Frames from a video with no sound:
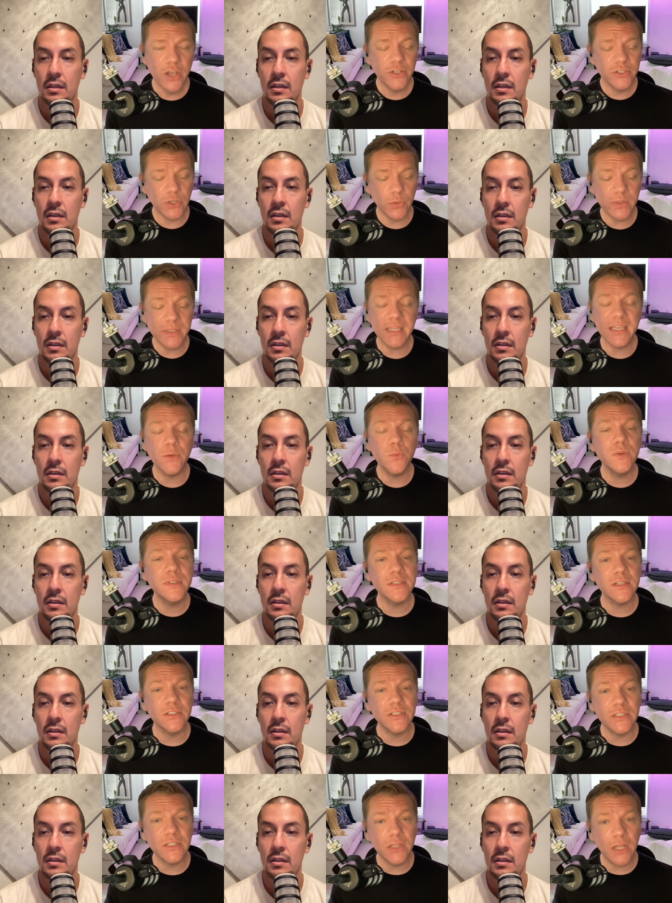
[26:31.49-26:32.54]
Speaker 1: So it, it was
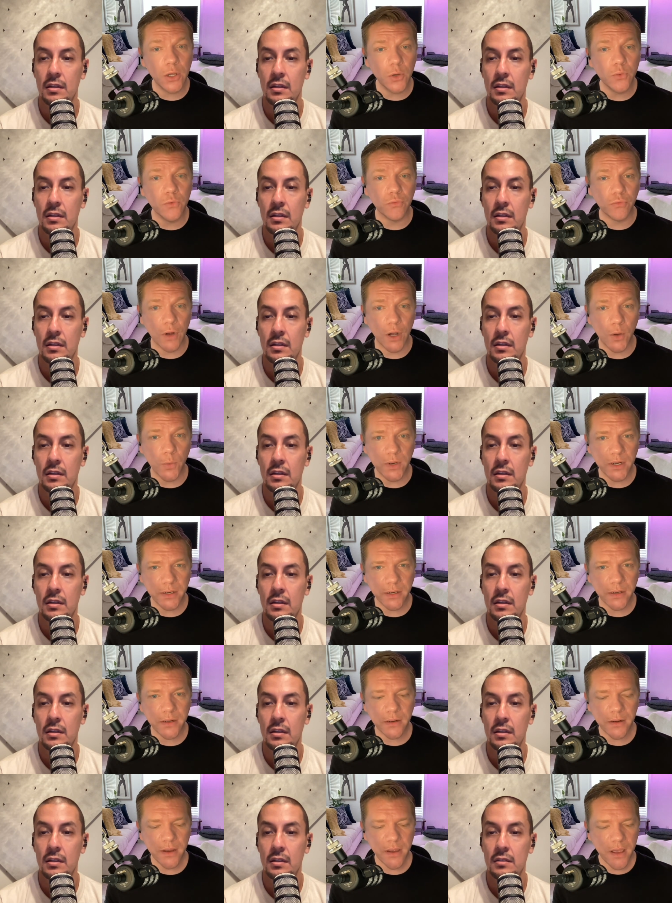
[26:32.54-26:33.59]
a slow
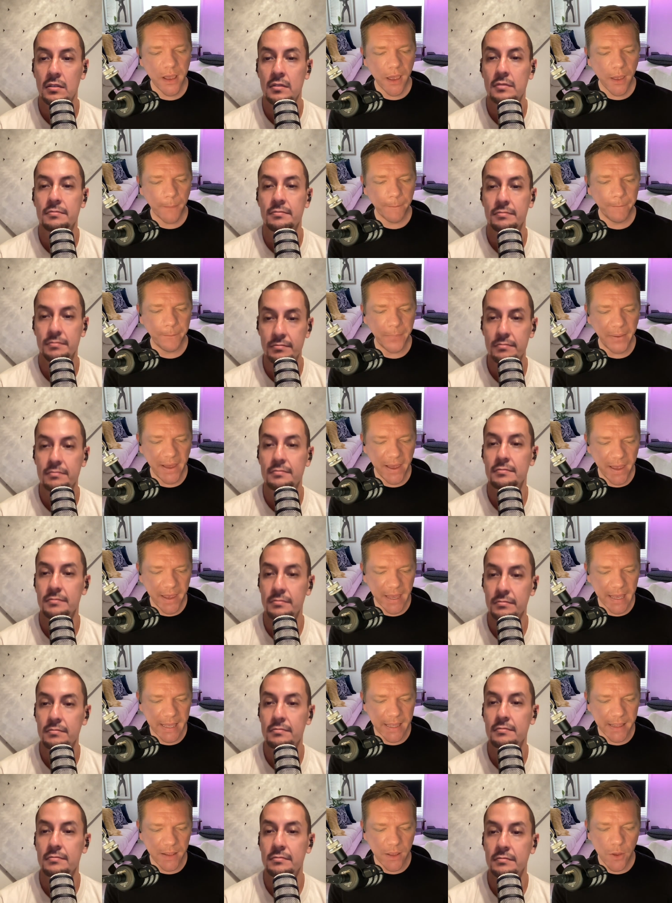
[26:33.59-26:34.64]
grower,
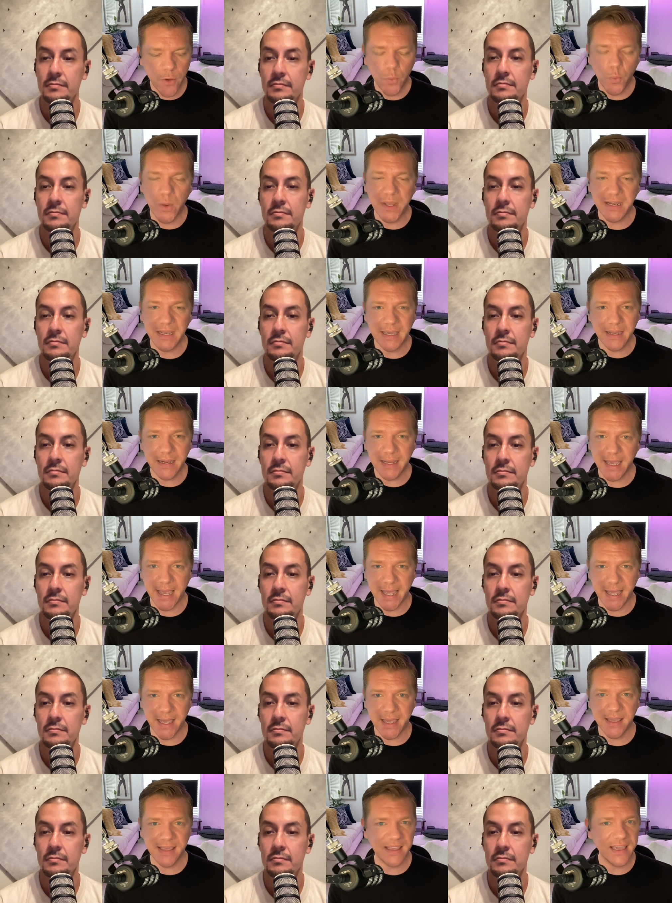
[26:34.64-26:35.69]
but when it
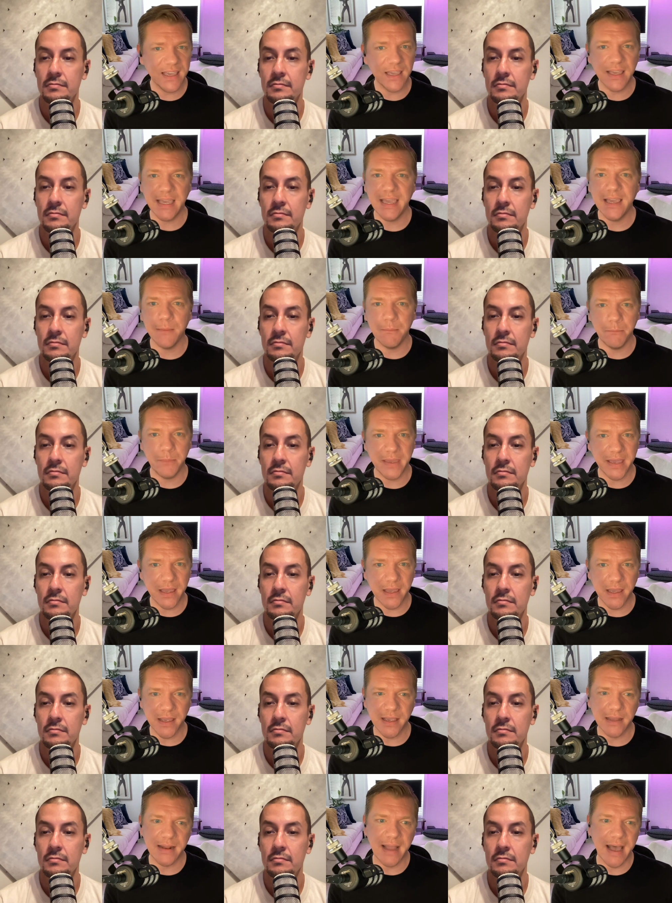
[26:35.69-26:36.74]
hit, it hit
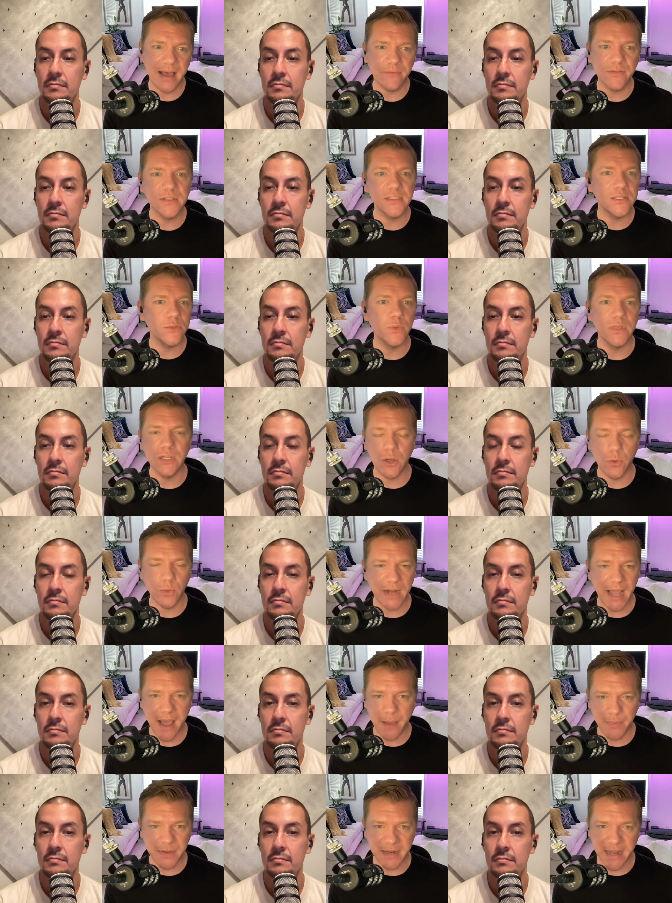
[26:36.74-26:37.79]
big. And obviously, we know what
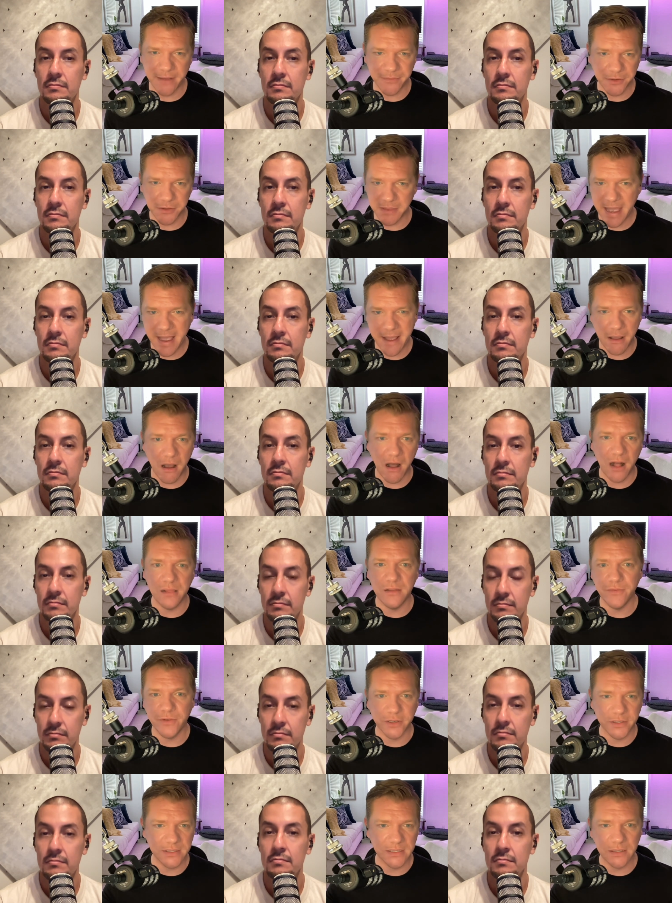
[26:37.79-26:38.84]
happened after that. All
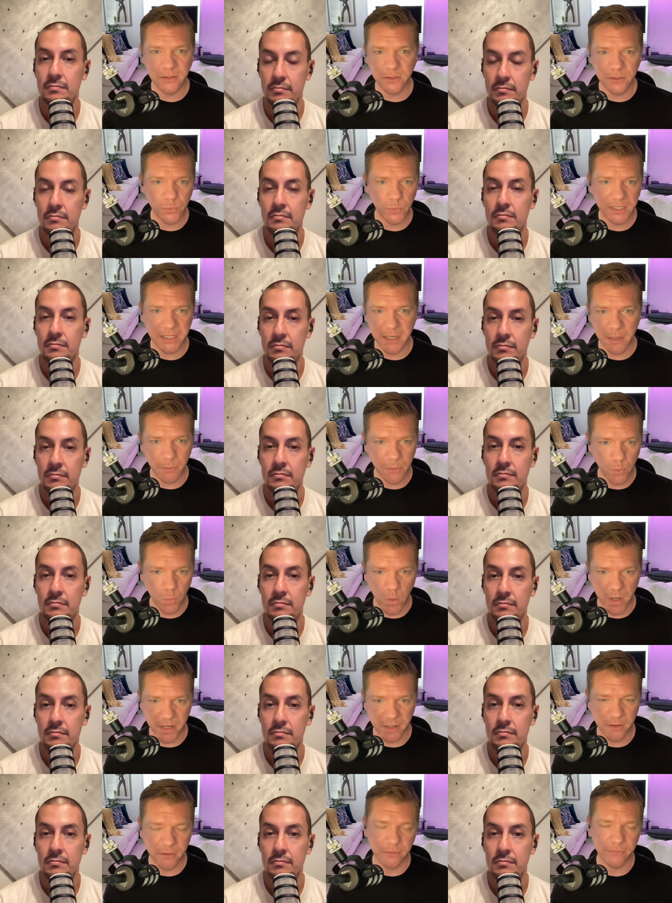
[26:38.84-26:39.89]
of her singles went number
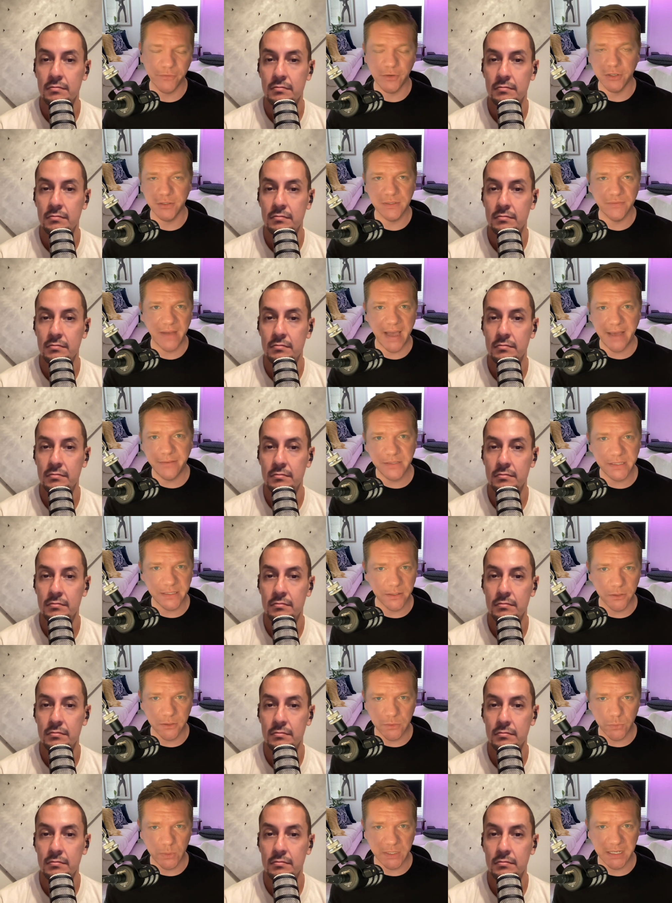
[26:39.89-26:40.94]
one. Her first five
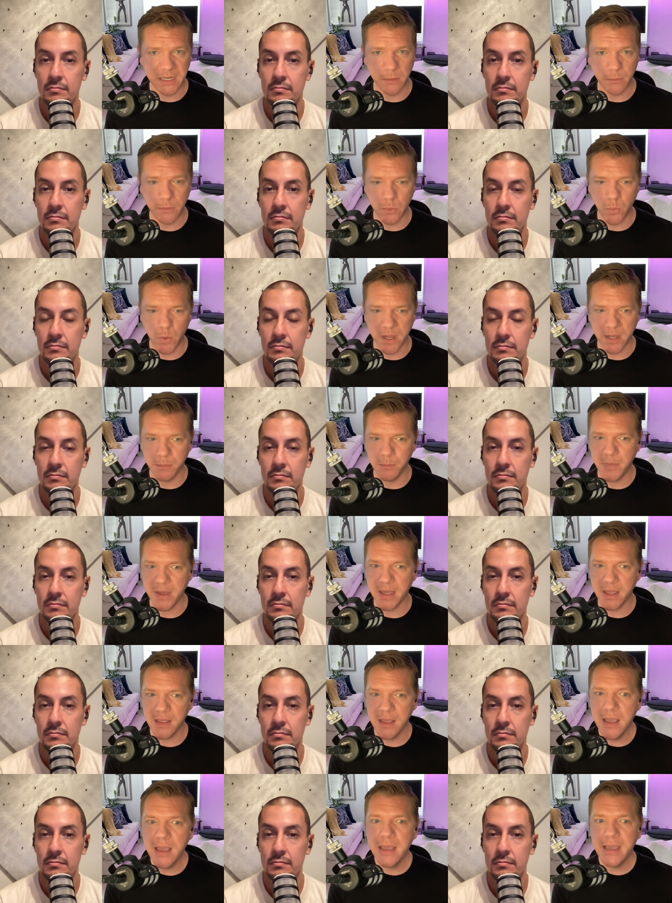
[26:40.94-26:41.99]
singles went number one,
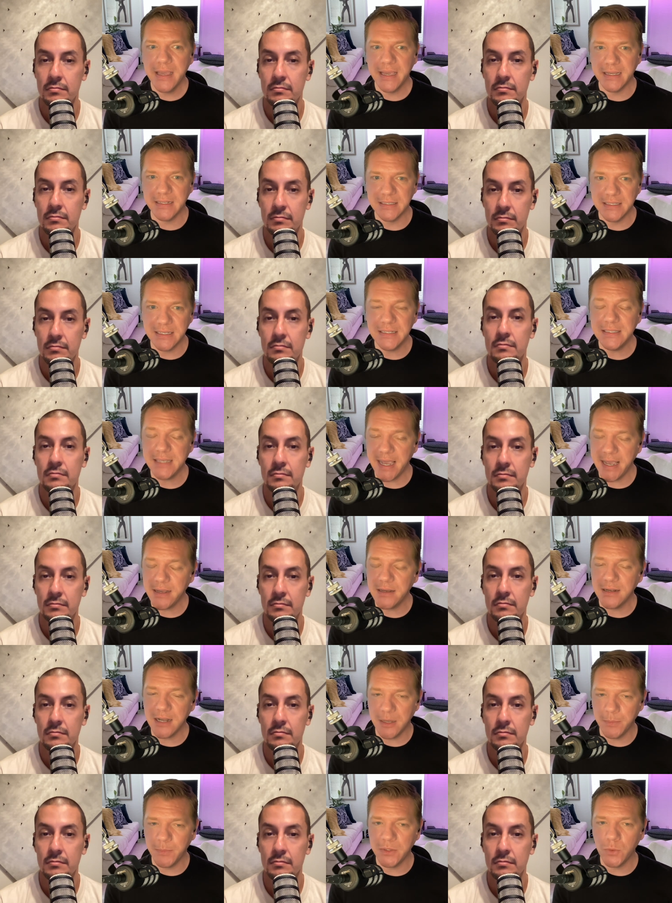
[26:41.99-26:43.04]
but it did take a
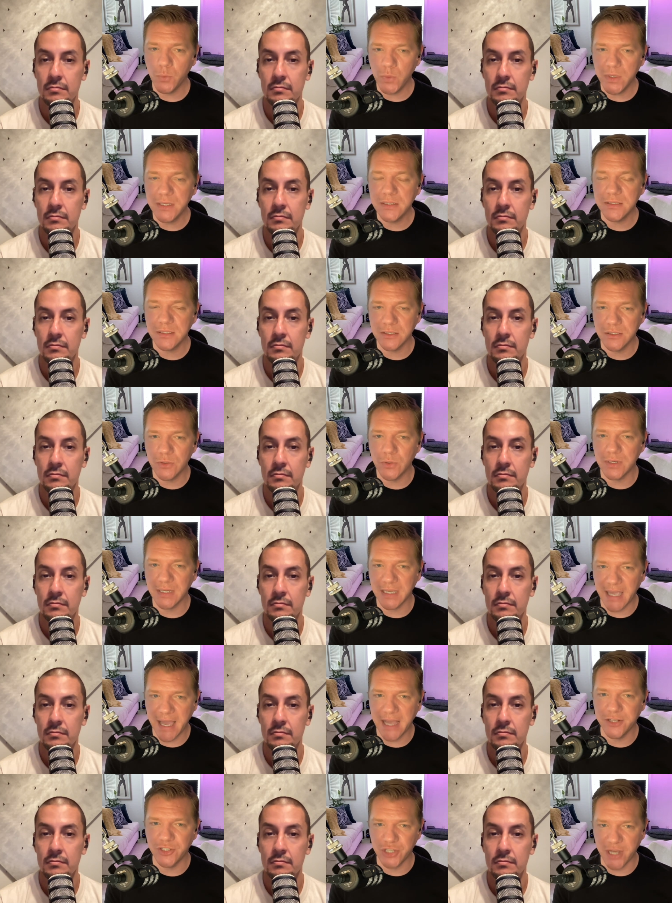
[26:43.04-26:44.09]
couple of weeks to sort of
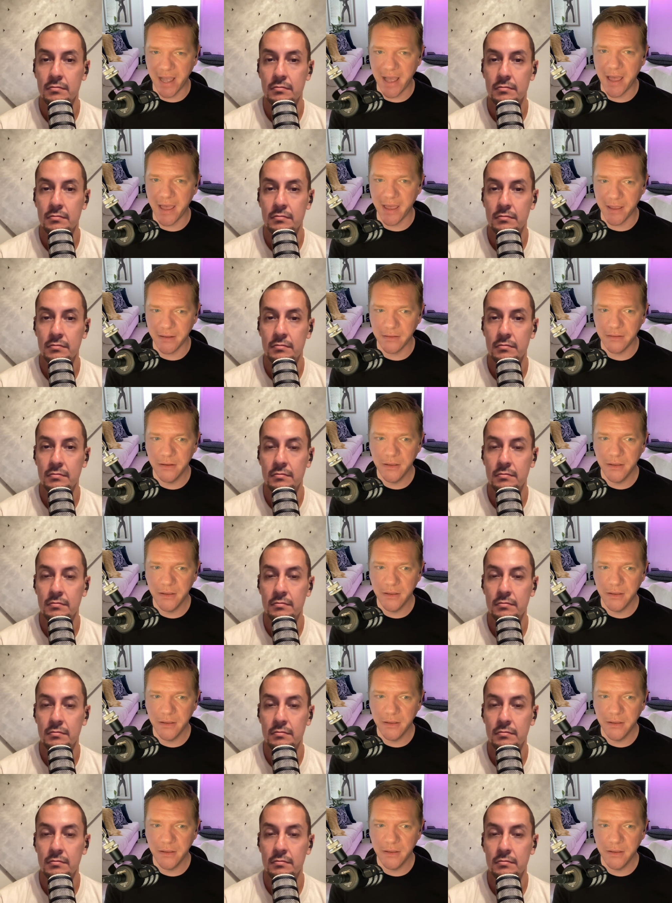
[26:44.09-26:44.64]
catch on.